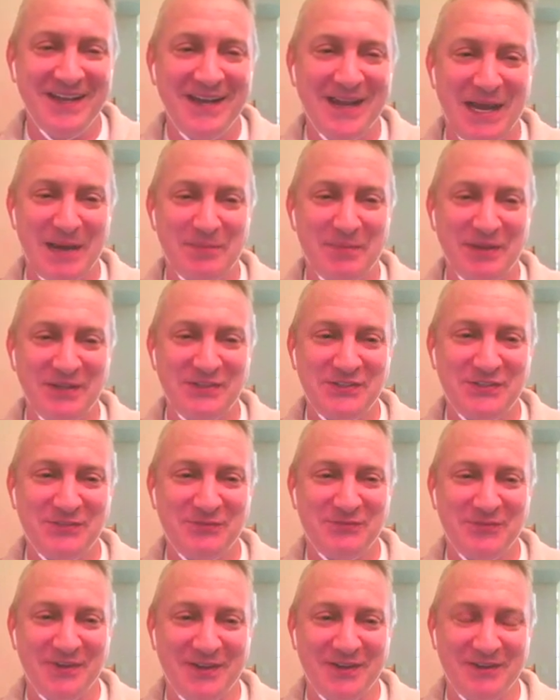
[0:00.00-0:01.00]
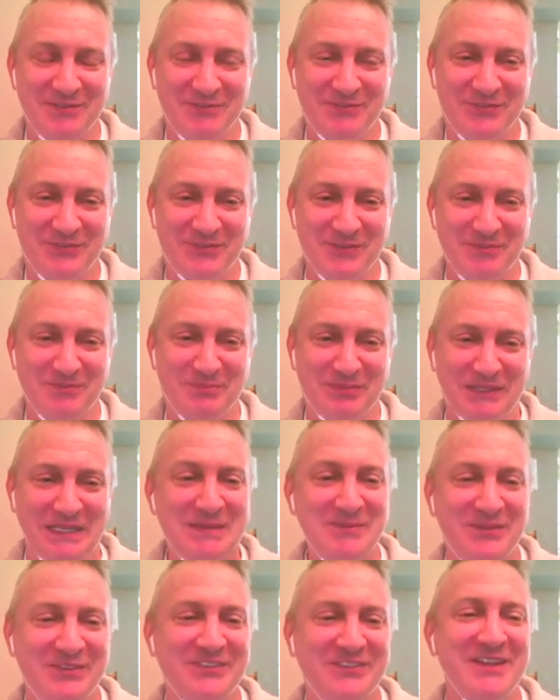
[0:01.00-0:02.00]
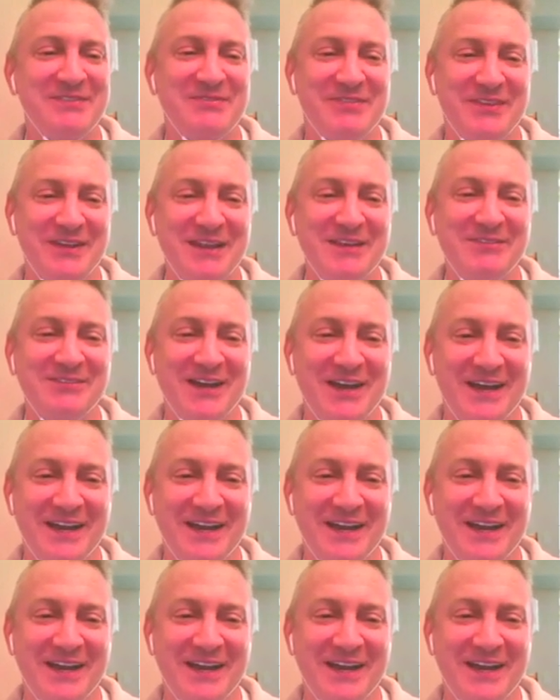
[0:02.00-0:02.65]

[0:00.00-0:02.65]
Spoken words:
bunch of some Bleem stuff that I've got.